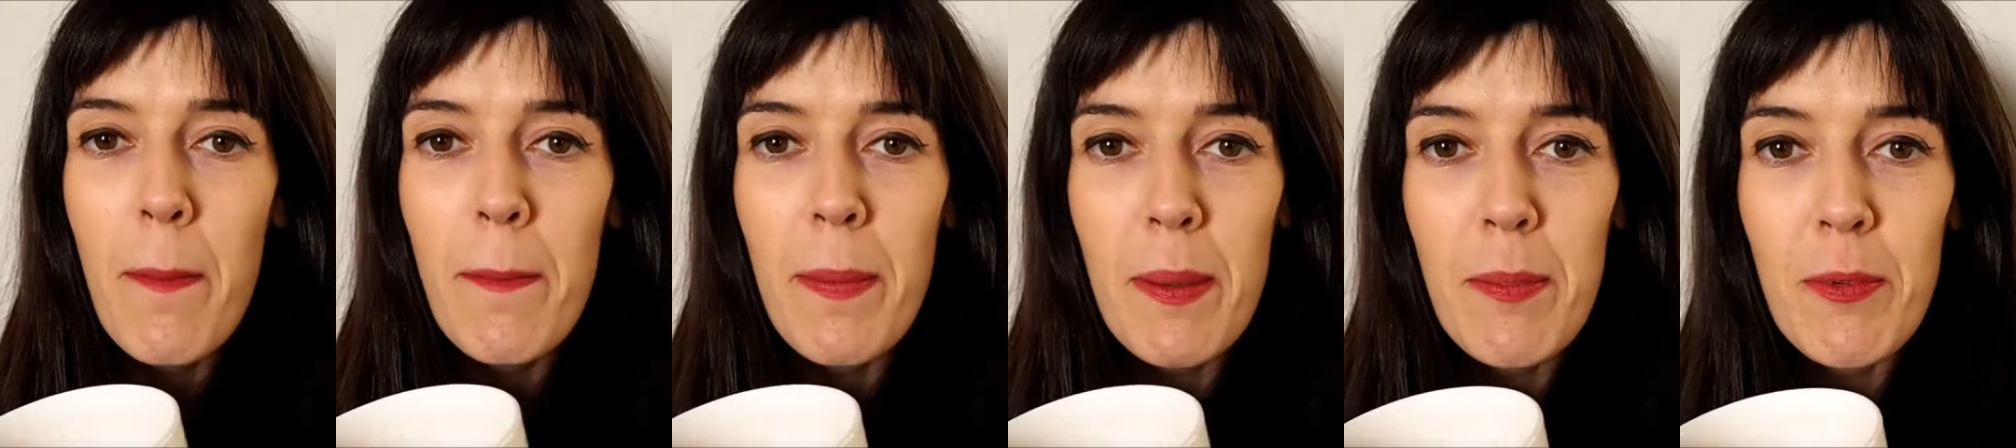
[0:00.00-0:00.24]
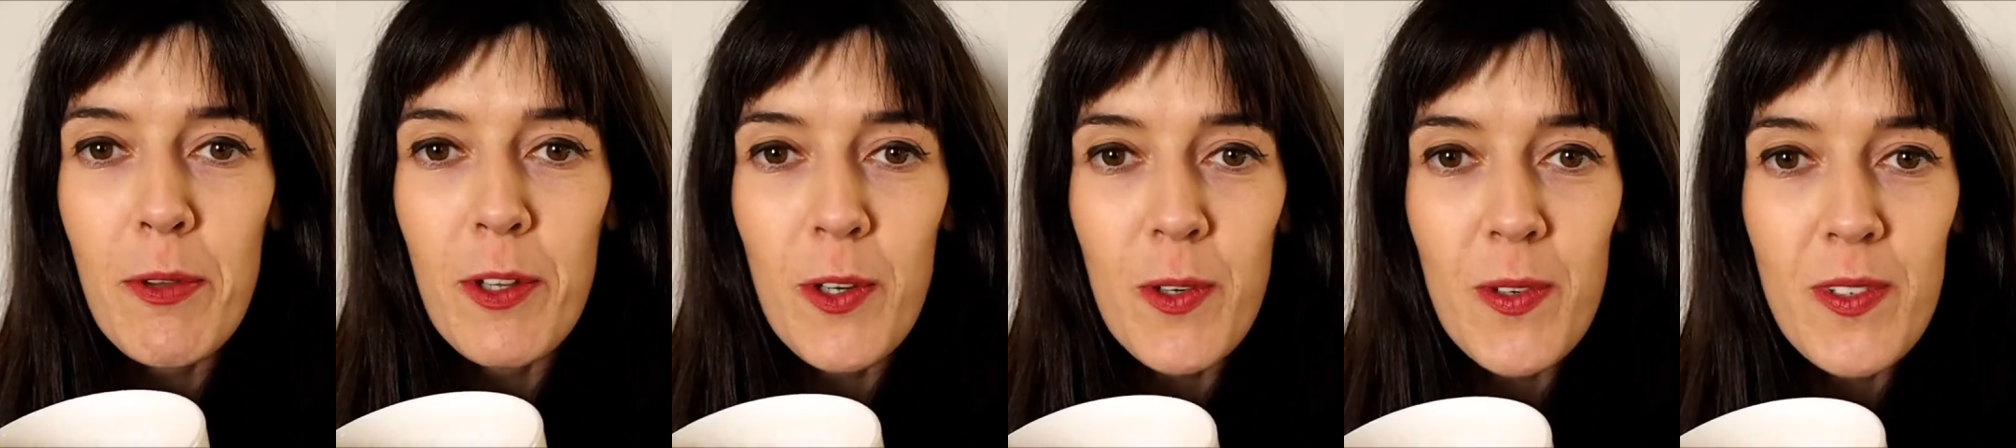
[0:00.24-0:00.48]

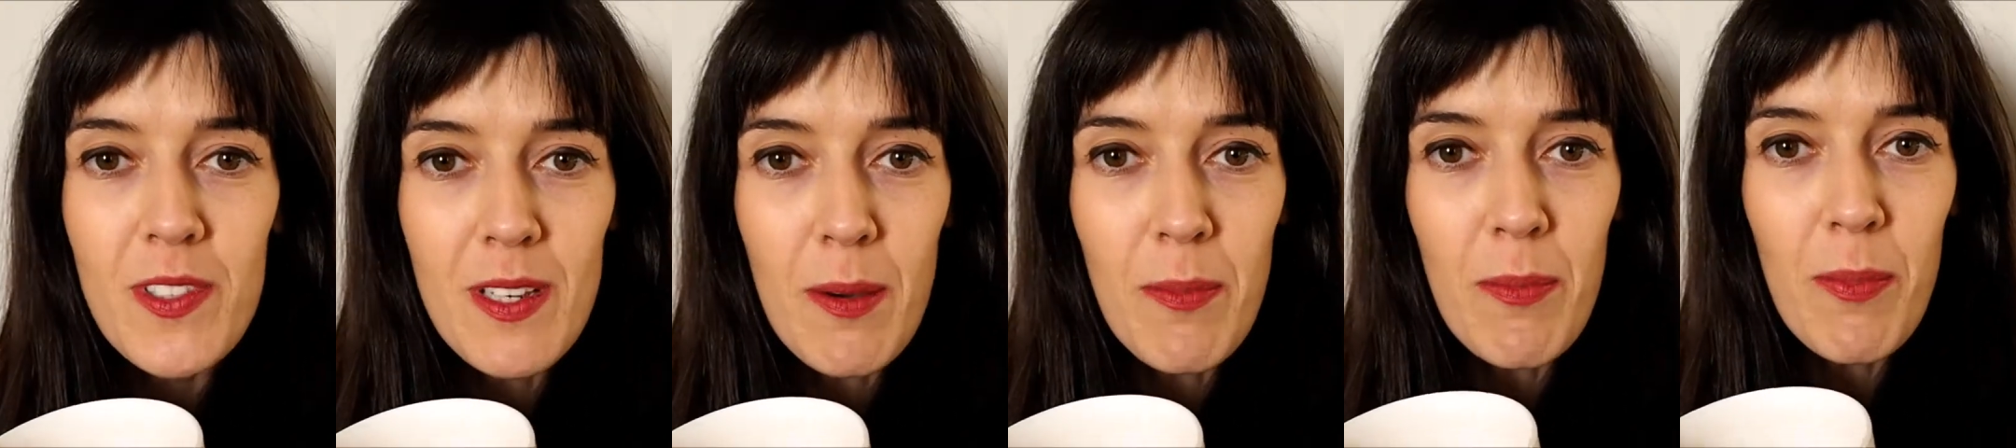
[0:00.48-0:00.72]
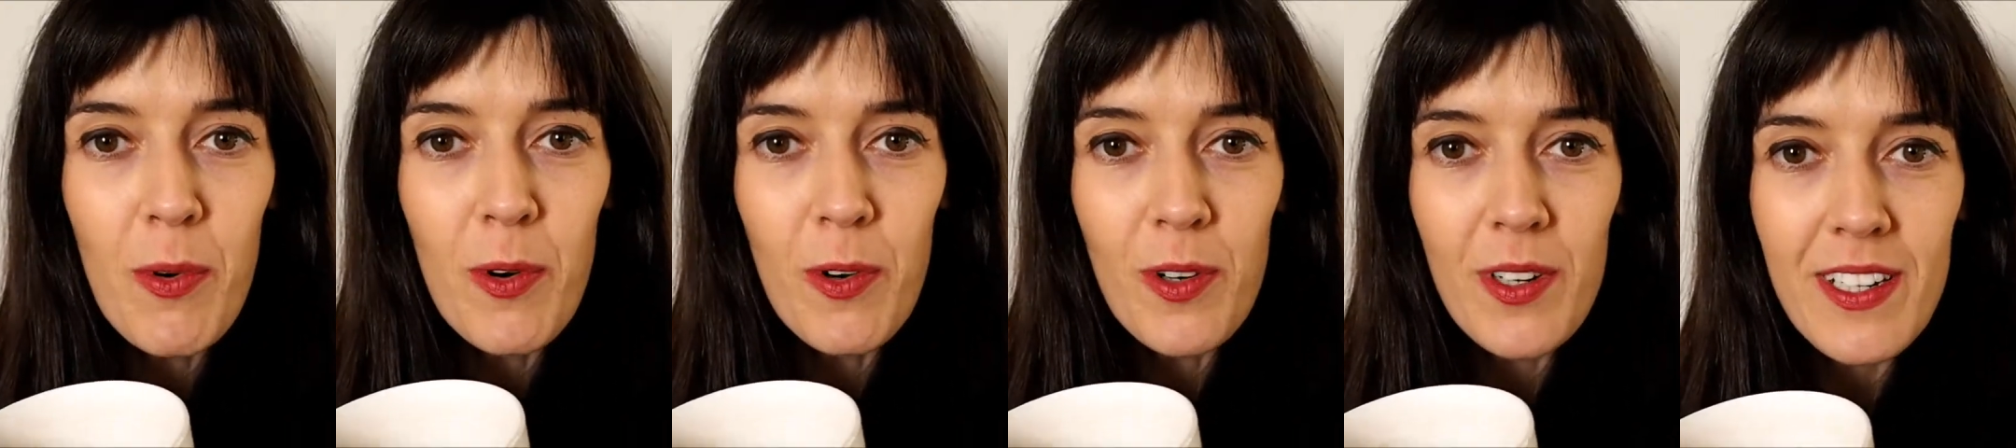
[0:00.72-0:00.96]
people who
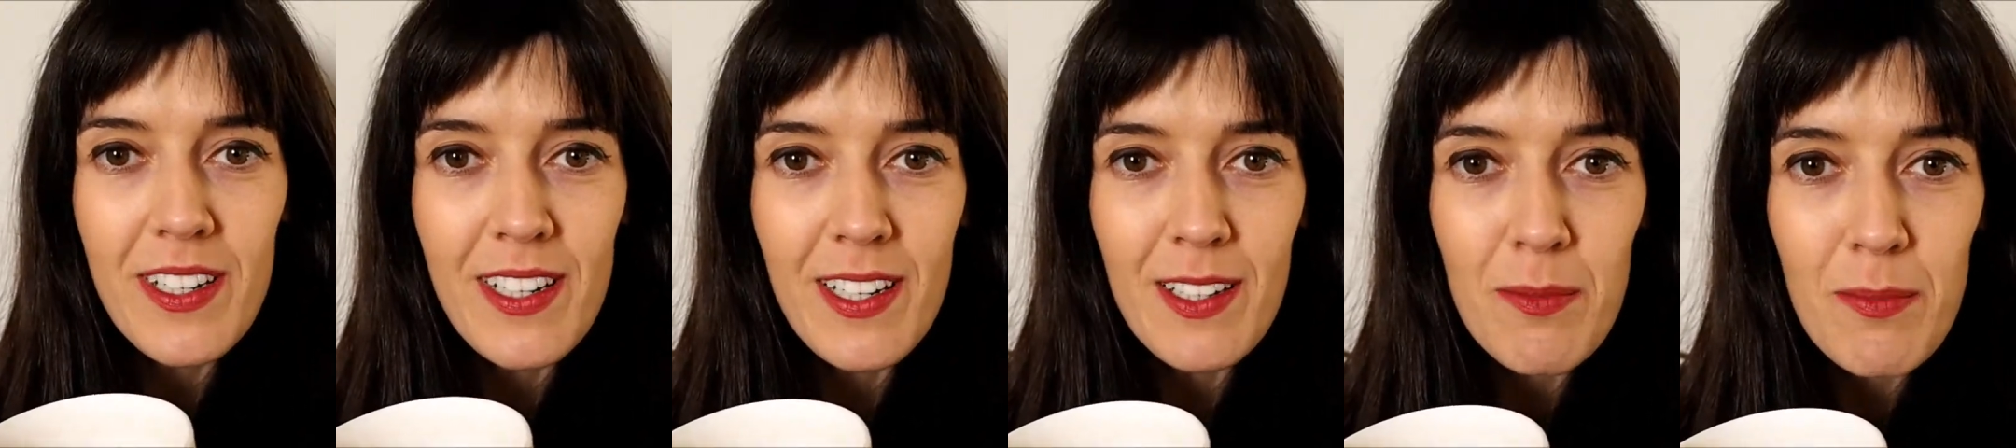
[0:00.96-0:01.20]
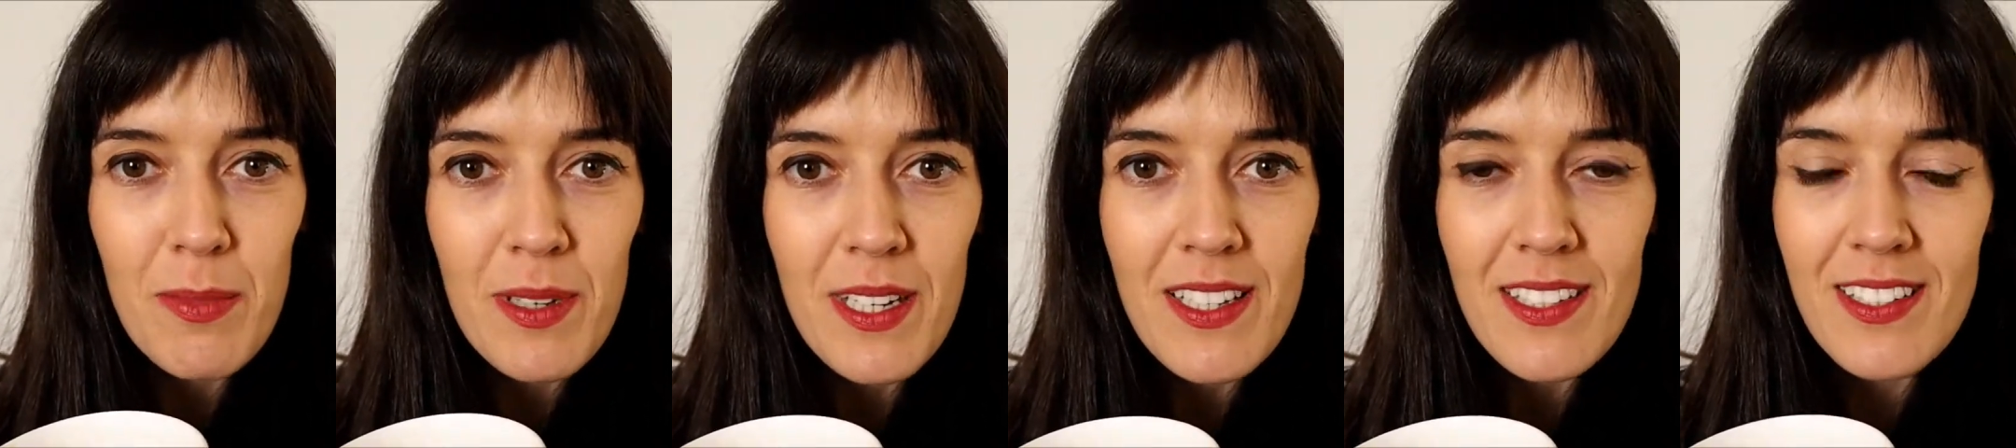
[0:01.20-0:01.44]
support
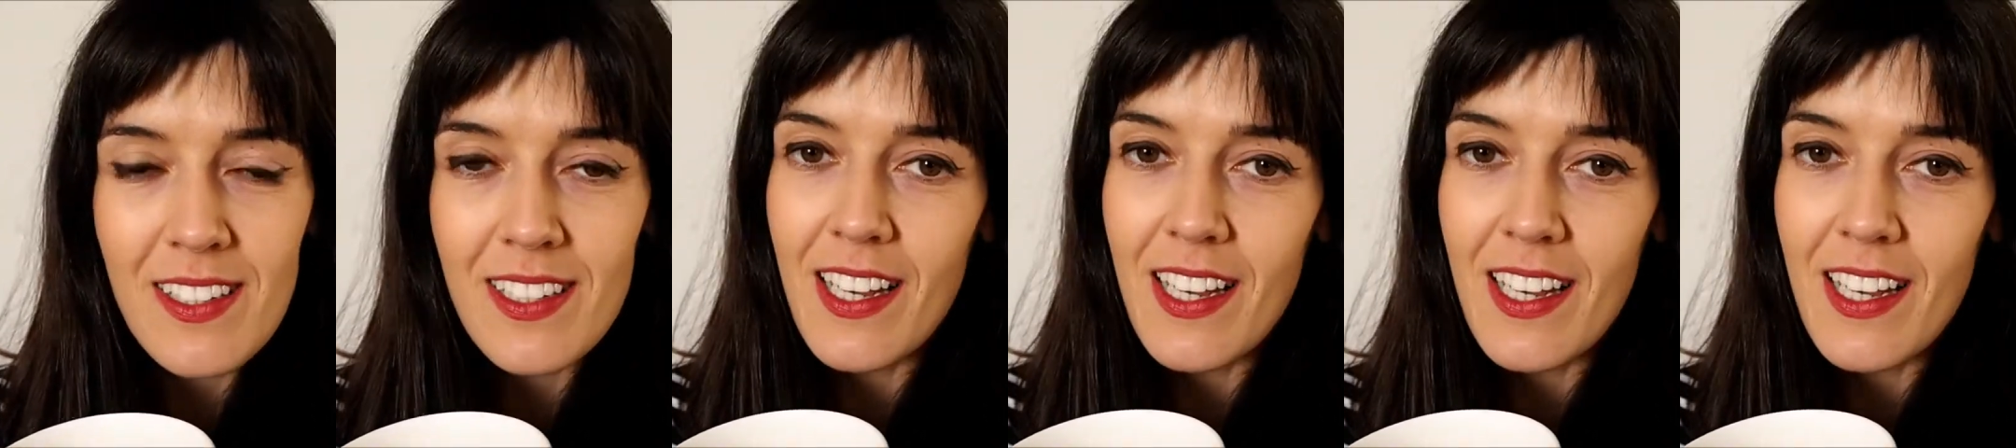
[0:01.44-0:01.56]
NatBiz,